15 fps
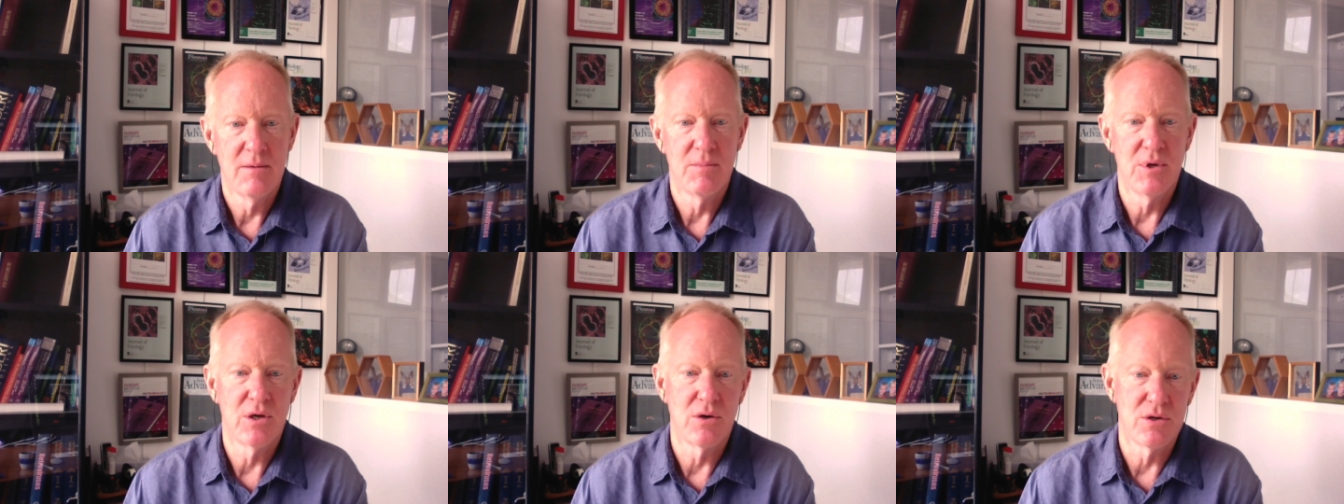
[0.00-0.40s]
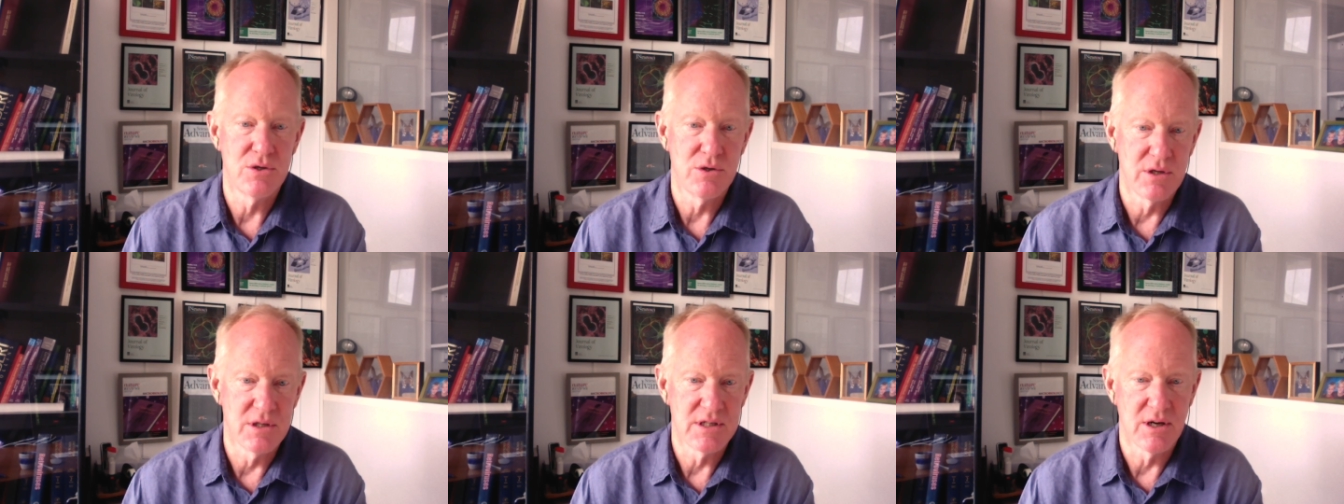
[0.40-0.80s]
because
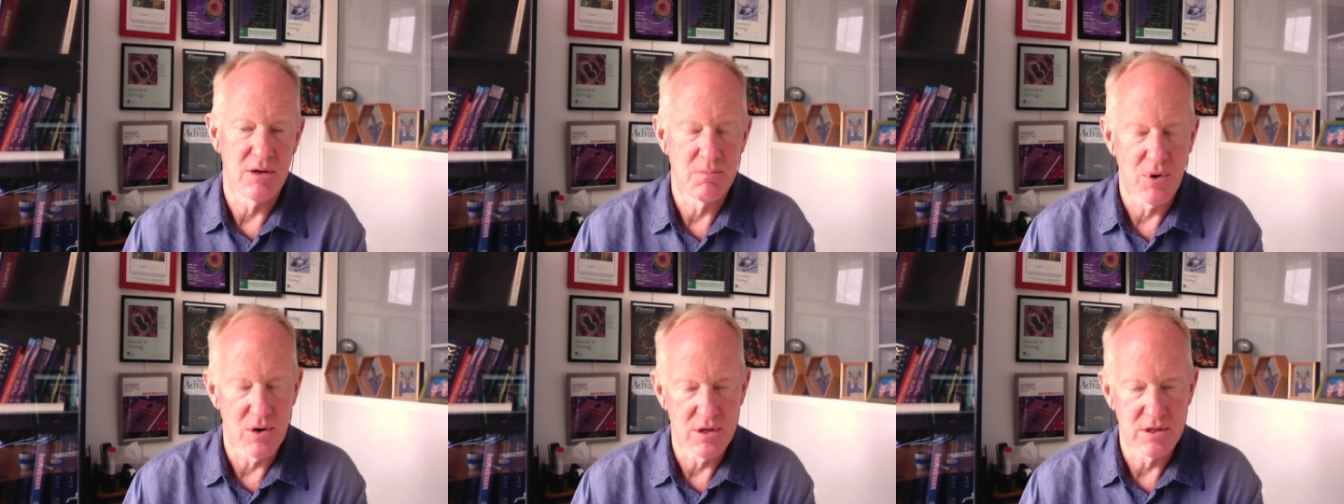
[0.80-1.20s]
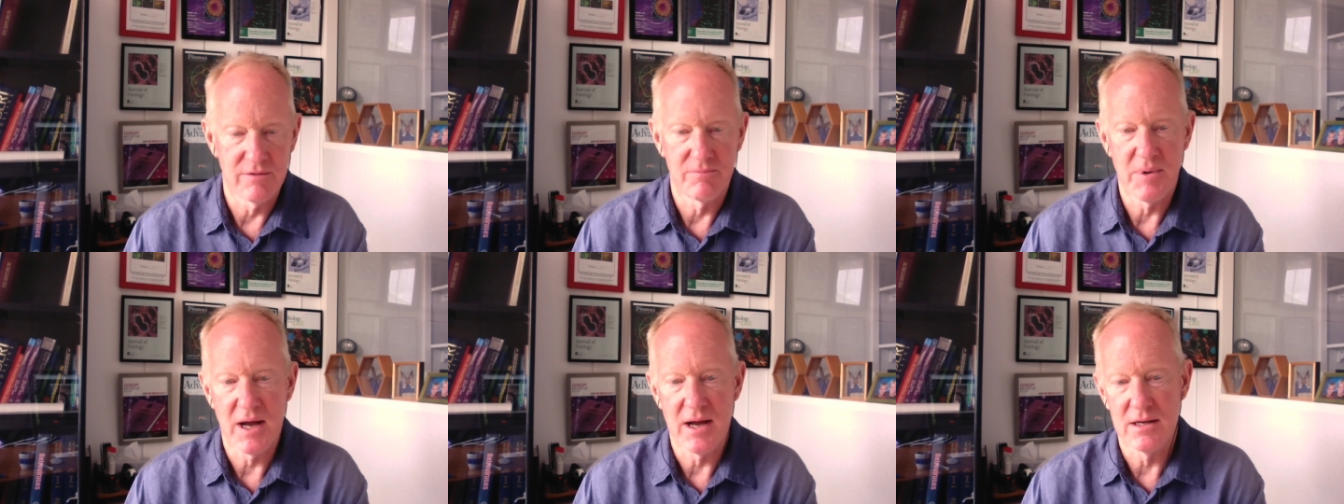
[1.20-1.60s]
you can sell parts
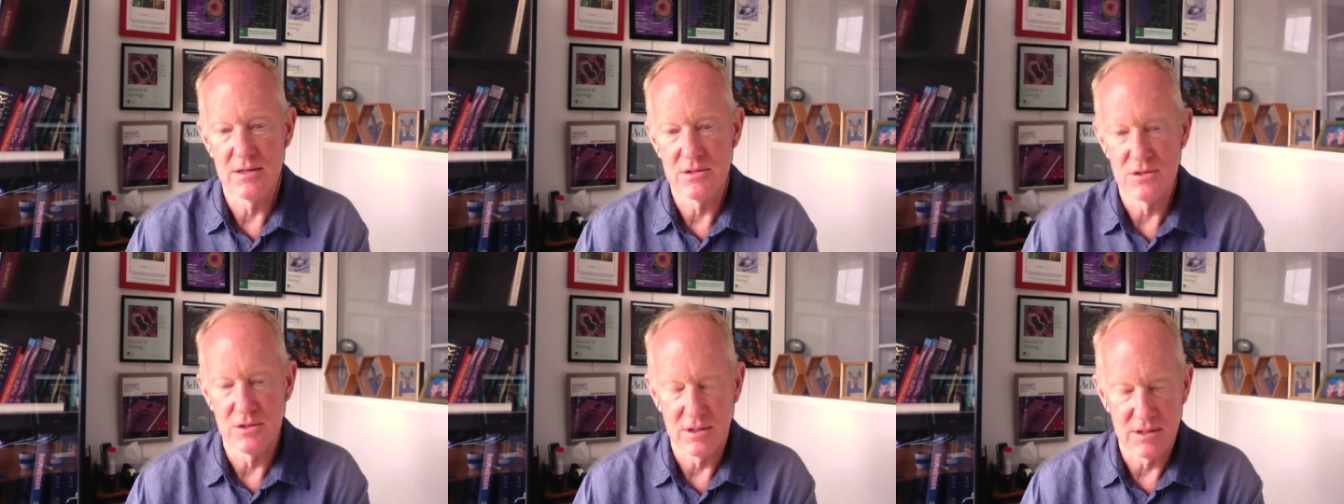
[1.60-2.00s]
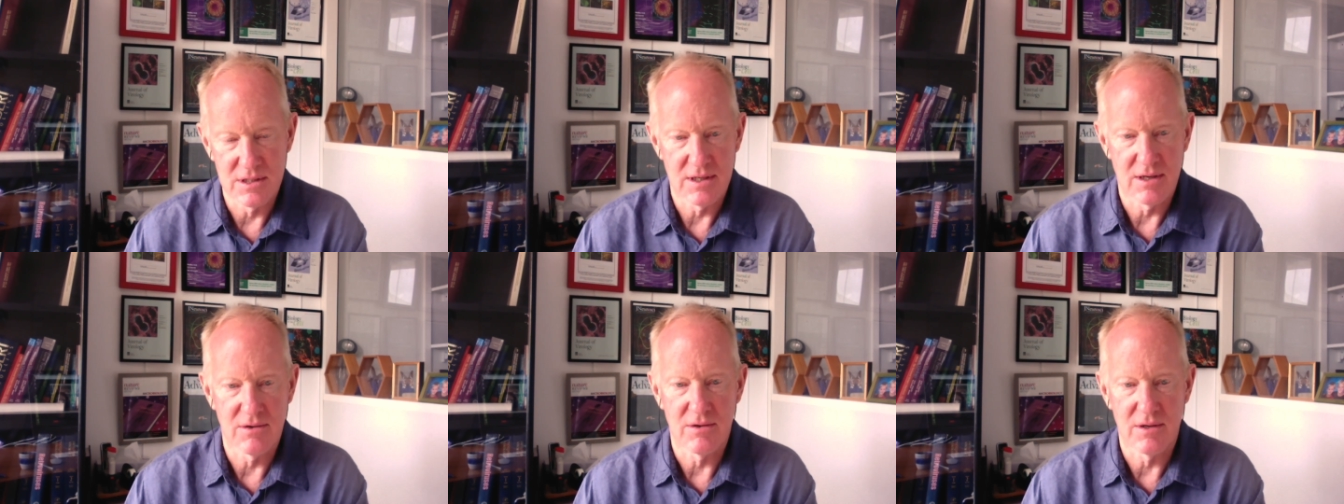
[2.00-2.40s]
of patents, you can
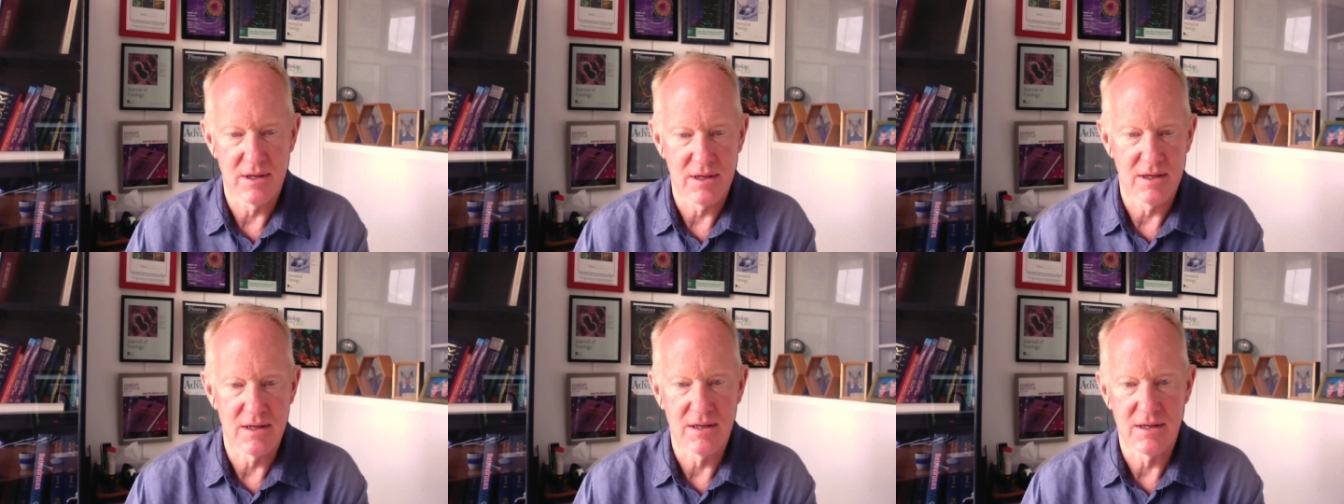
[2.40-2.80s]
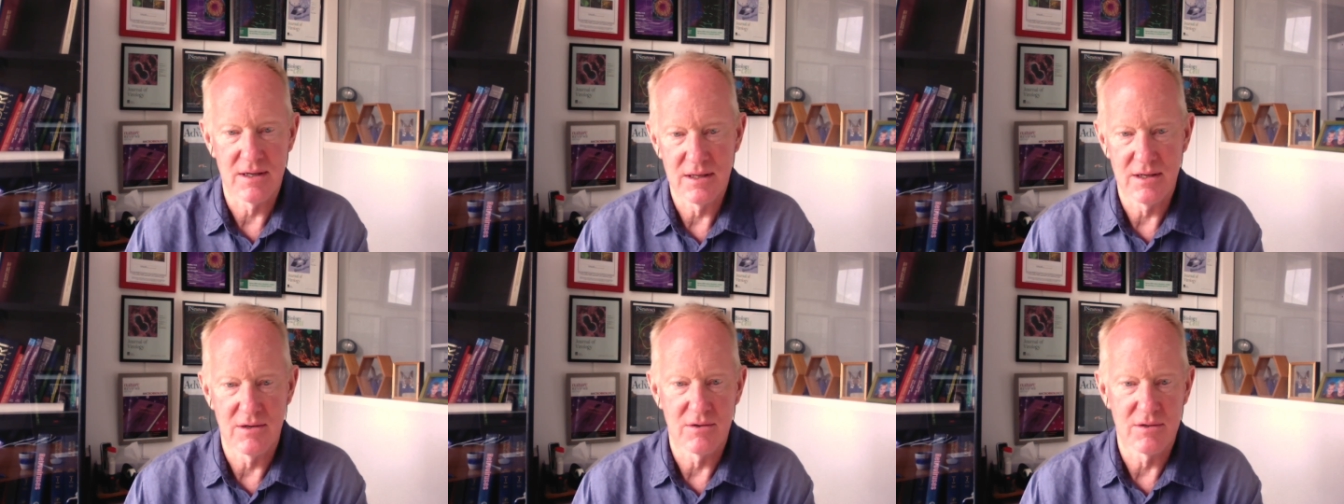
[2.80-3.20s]
sell, uh,
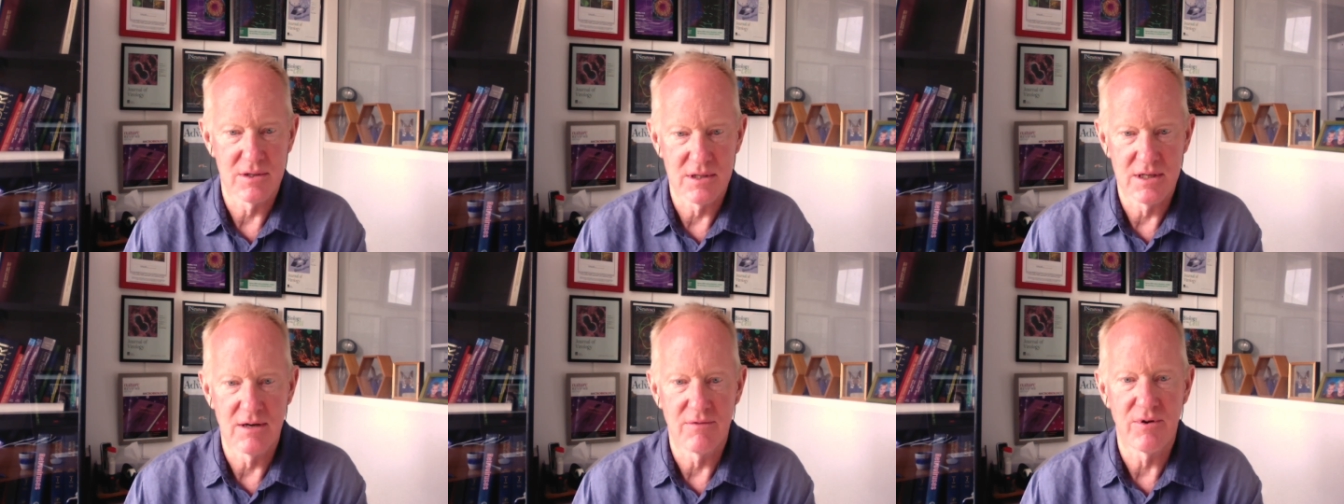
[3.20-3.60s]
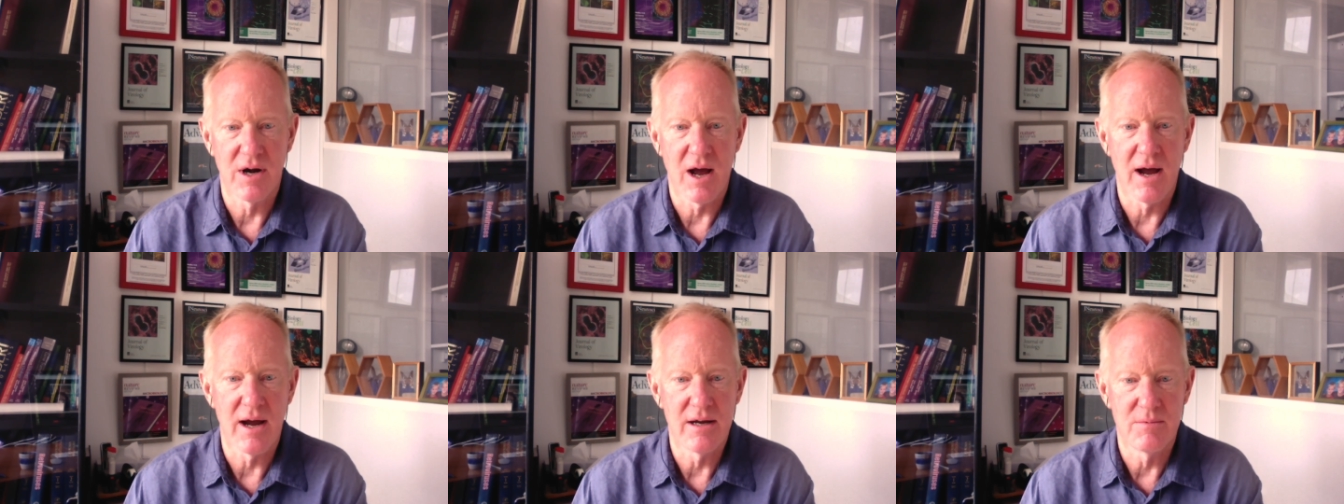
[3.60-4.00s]
you know,
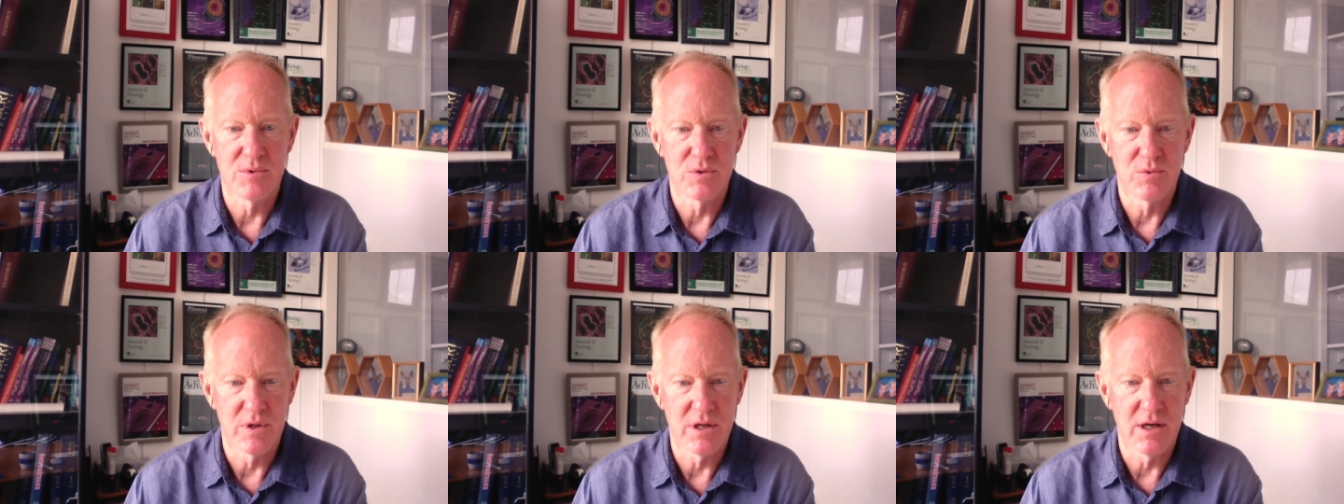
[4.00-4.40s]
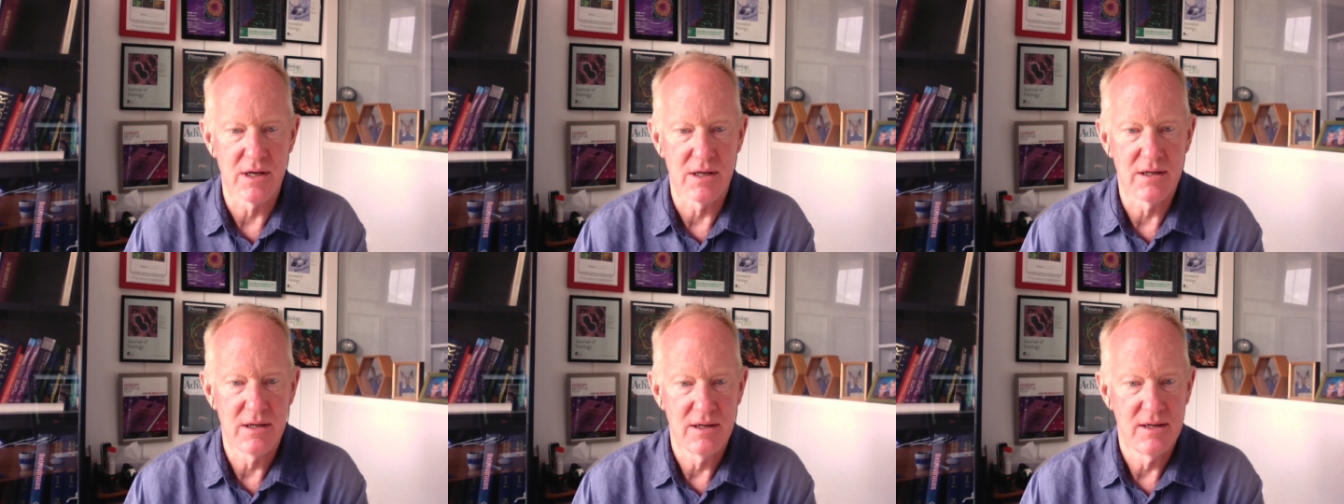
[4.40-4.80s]
different items within
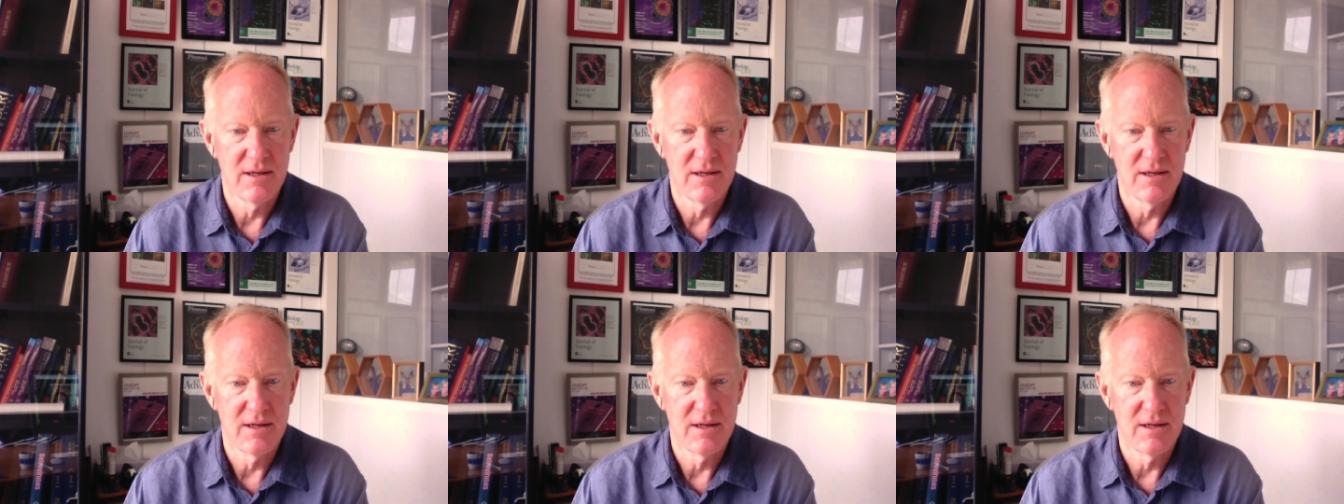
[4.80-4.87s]
it.